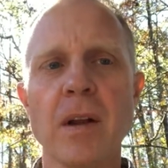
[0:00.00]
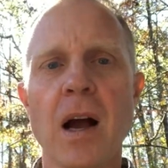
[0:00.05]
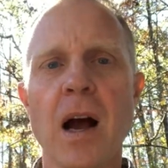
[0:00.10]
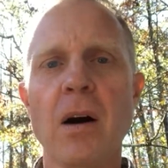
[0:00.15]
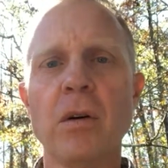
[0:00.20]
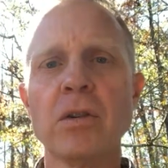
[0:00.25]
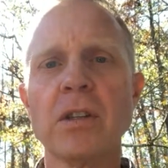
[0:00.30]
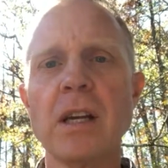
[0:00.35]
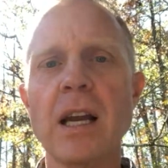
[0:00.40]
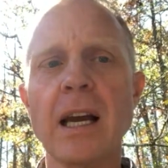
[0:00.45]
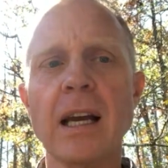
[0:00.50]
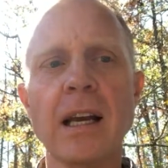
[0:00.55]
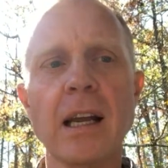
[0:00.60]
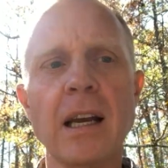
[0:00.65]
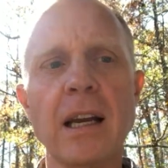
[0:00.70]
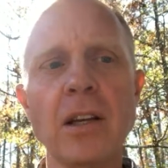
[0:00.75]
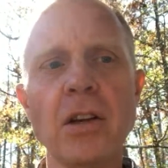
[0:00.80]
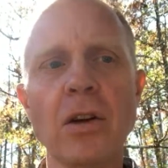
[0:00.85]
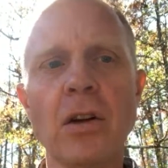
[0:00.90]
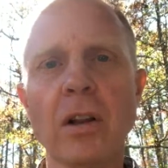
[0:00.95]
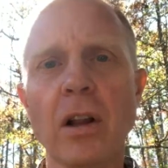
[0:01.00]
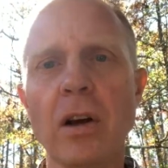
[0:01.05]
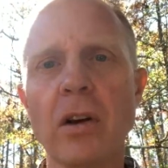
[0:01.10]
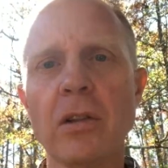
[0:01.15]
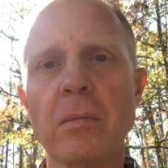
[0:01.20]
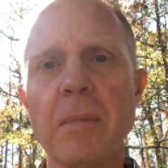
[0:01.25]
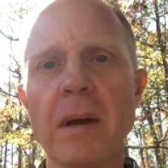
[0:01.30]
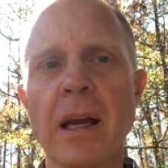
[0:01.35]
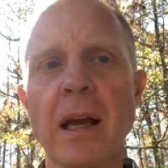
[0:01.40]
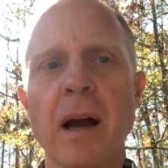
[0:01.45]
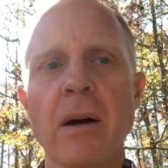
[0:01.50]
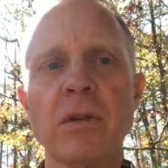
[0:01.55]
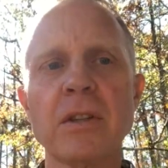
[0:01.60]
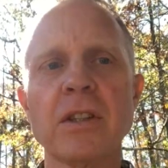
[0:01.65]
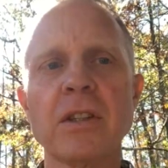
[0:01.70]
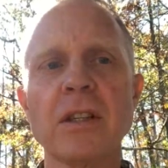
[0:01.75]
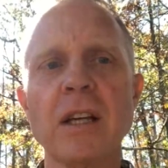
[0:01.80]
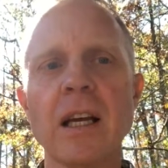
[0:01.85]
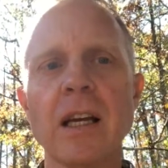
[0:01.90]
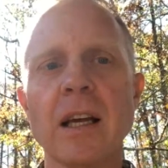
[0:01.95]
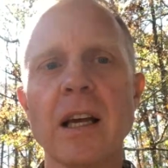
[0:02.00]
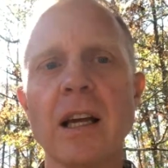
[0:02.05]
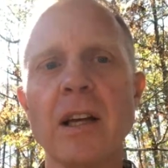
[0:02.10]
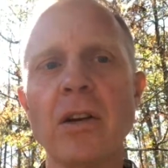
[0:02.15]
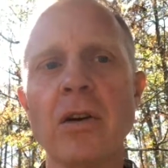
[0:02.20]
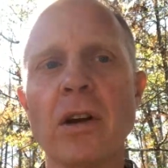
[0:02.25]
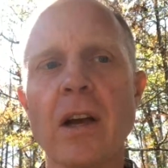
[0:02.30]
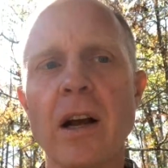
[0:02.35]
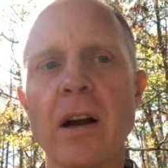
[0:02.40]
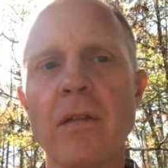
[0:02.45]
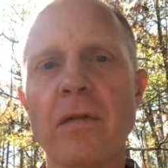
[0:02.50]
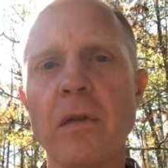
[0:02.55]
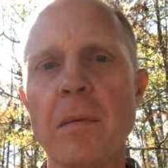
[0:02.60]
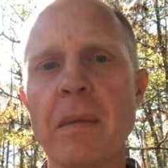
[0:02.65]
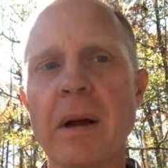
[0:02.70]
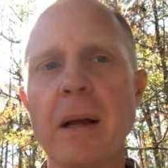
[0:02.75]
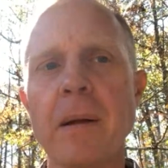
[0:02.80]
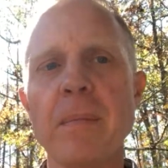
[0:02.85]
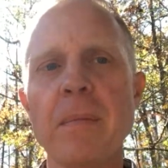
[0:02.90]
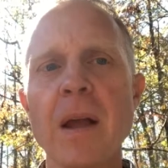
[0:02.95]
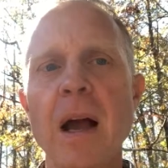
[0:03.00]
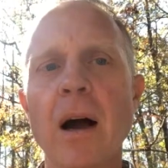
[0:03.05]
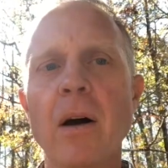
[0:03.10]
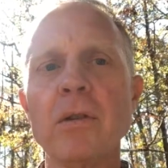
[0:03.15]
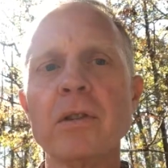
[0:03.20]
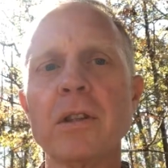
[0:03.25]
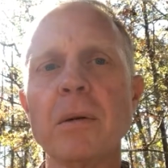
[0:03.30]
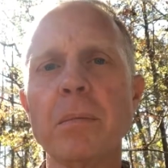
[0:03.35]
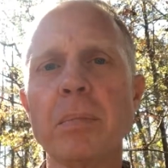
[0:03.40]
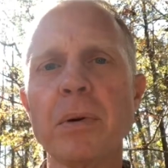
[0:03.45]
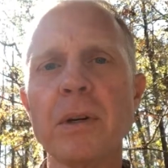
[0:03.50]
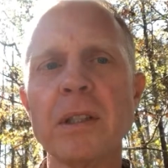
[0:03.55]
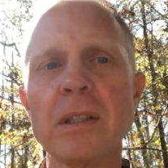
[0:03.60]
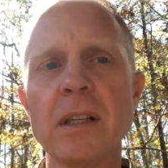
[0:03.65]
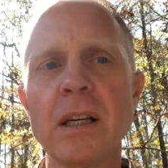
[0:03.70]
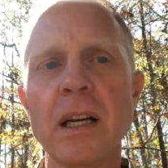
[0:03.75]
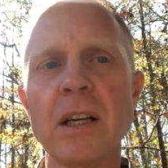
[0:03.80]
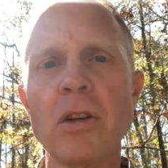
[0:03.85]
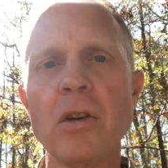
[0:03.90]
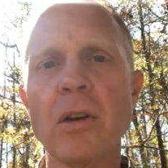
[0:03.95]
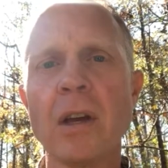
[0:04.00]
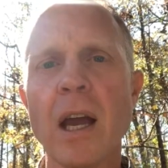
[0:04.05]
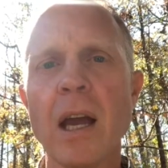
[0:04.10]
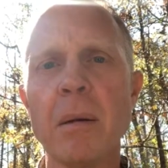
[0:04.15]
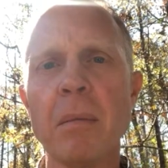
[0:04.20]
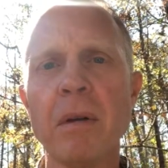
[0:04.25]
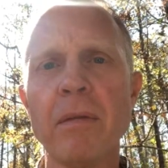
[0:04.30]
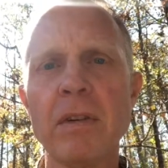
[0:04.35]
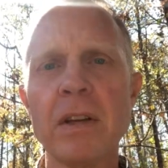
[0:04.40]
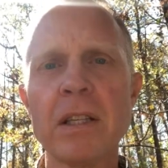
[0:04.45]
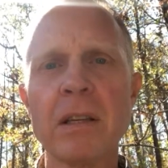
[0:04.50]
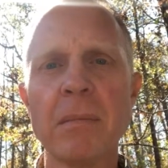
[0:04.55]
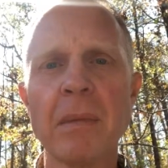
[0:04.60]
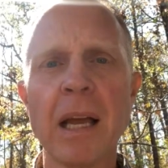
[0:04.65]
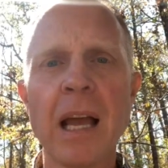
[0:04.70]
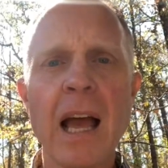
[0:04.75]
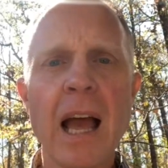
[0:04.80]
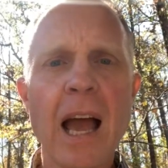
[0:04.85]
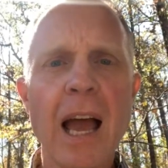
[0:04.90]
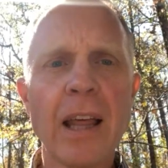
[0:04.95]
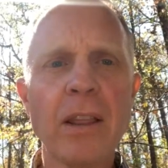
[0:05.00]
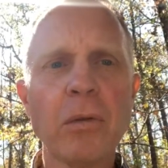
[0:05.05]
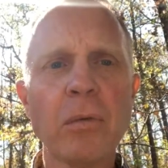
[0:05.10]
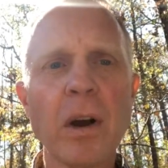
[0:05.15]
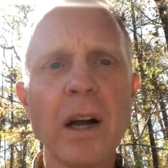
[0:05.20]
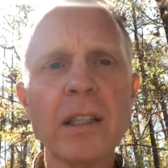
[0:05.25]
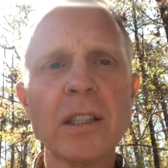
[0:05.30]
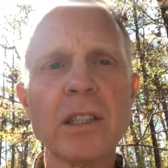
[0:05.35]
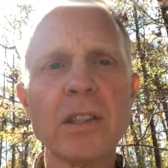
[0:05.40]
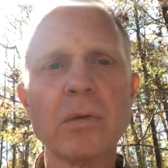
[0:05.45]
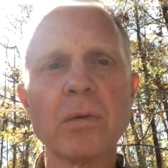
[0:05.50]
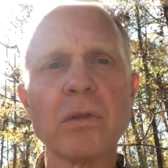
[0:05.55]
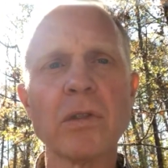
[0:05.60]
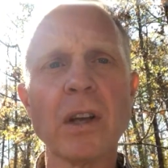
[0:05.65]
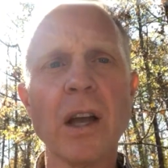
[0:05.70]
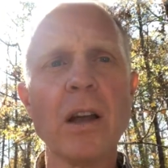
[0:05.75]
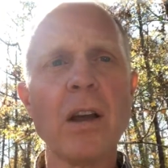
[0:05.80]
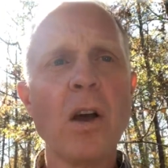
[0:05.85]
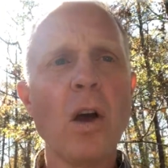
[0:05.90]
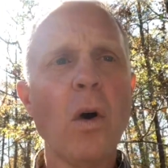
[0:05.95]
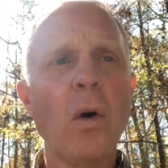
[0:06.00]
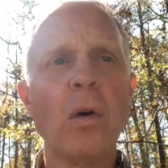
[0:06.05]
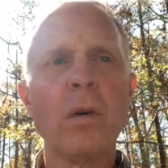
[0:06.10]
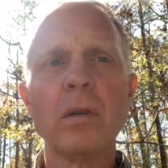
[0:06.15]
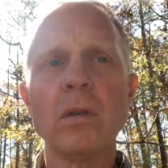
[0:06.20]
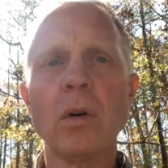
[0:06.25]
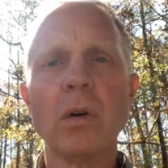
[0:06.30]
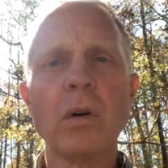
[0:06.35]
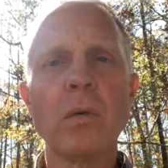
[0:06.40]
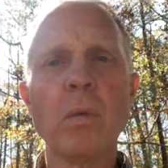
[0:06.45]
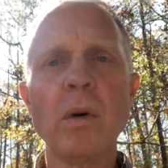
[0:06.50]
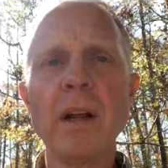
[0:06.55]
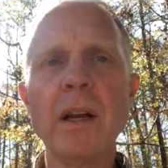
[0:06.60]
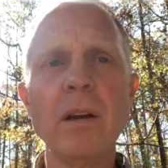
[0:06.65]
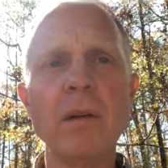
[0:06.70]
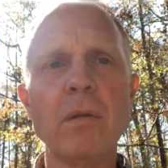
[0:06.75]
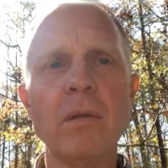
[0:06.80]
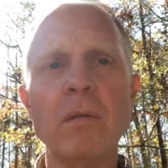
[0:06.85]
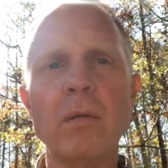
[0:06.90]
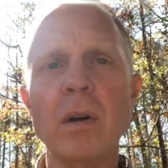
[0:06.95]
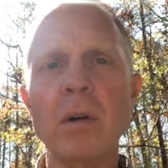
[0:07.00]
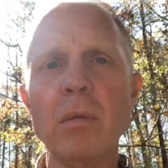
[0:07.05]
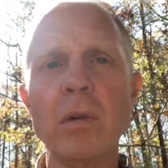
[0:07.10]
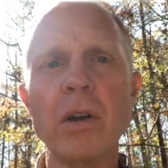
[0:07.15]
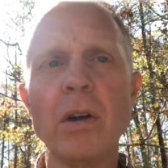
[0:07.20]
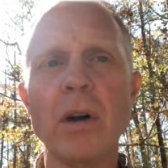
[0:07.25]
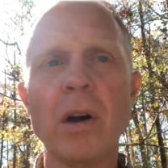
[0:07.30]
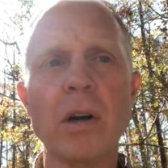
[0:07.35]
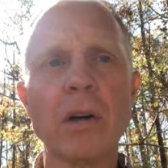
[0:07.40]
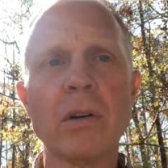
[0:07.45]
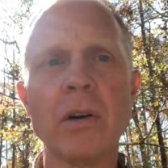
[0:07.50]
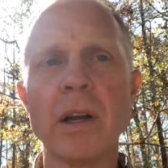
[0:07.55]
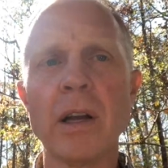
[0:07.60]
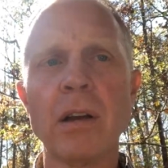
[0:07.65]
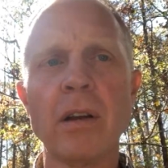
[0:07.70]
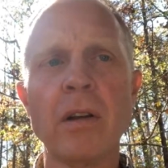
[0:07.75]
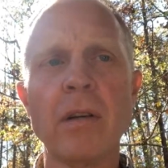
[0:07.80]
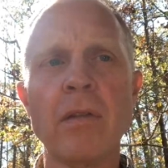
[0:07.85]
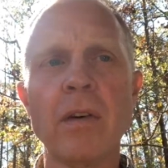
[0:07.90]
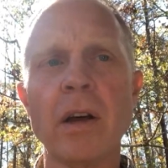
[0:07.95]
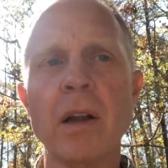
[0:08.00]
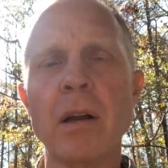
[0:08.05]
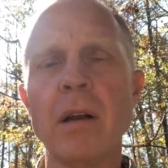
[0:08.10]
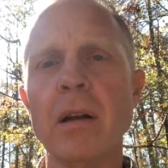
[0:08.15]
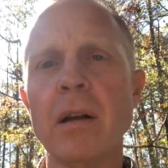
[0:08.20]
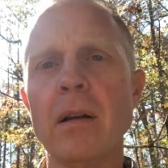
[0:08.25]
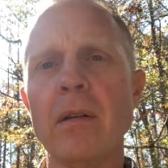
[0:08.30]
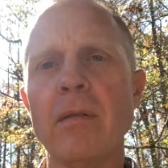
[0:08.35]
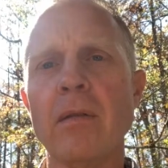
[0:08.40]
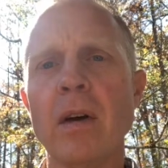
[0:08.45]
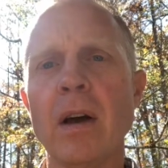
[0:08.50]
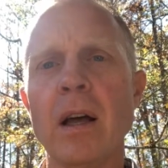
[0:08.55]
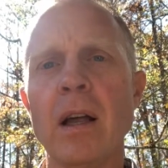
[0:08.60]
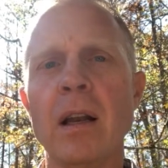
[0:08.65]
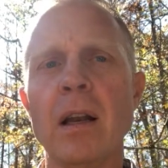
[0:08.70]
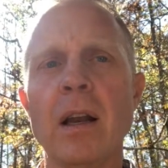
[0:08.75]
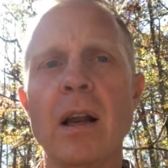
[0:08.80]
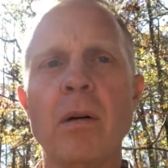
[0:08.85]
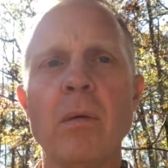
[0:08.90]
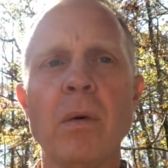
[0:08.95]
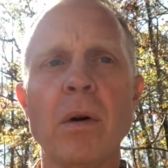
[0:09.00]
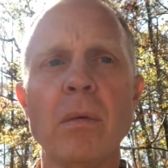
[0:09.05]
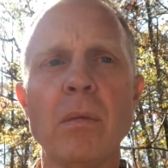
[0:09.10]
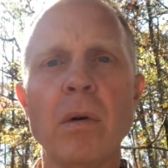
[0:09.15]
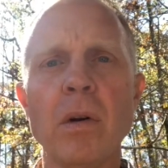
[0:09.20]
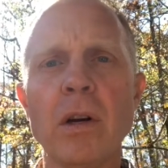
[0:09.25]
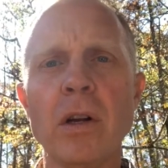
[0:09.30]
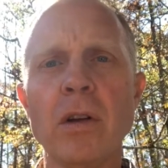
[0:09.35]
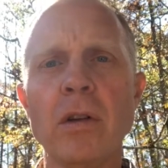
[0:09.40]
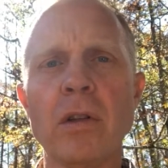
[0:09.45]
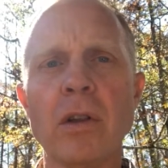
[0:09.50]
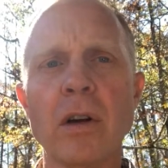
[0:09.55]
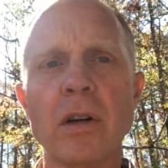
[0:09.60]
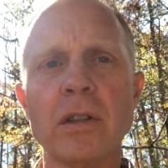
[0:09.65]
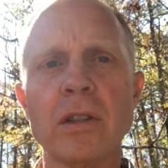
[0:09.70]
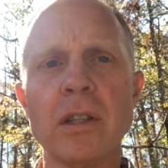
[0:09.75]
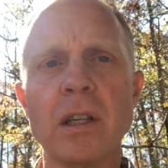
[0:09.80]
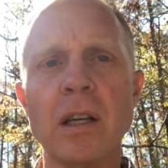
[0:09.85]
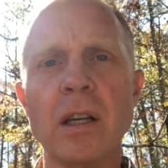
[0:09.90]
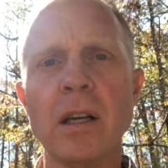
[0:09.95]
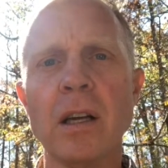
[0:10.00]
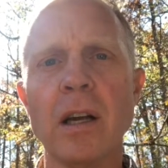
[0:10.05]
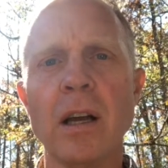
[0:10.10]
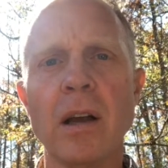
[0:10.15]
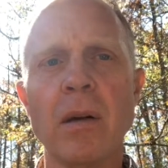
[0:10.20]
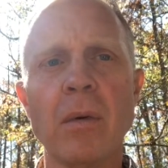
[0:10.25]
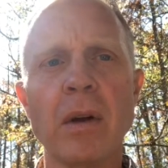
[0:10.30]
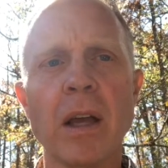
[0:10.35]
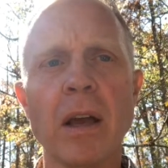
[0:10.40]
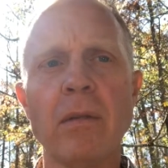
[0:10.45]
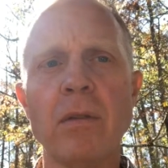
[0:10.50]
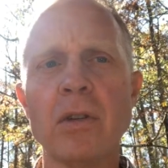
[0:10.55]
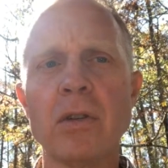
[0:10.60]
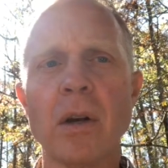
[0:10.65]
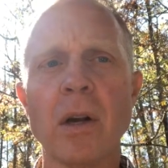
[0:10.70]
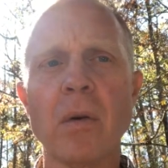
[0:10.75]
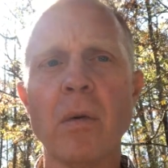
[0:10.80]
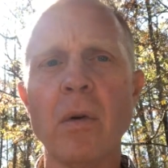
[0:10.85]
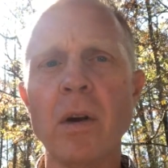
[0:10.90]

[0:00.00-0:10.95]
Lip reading: I was naked and you clothed me. I was sick and you cared for me. I was in prison and you came to visit me. And the righteous will say, Lord, when were you hungry and you fed? And when were you thirsty and we gave you drink?